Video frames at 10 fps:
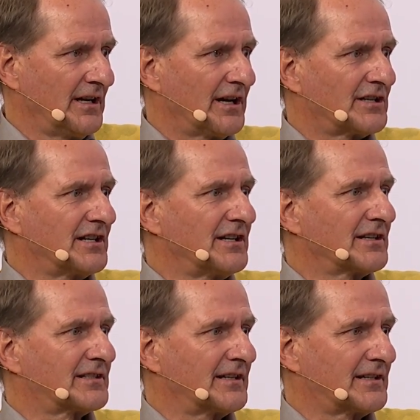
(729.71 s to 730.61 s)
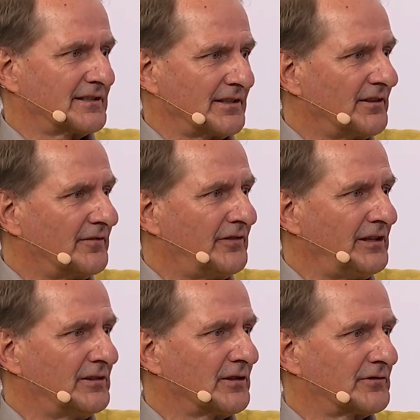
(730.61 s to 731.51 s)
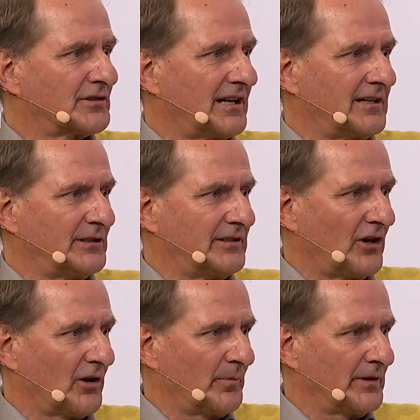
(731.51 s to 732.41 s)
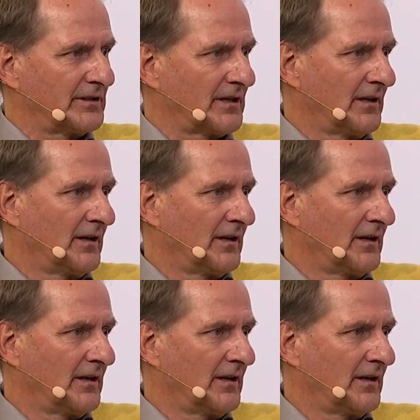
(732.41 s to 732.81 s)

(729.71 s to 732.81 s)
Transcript: agenda setters in the field of sustainable development